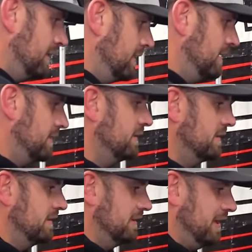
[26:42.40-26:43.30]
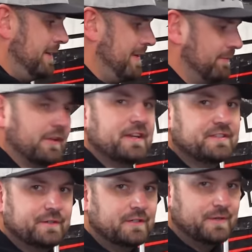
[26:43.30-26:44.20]
On what? On my
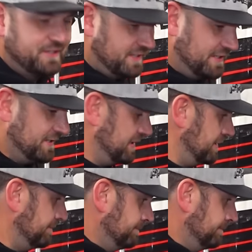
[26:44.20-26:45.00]
blazer when I was like 16.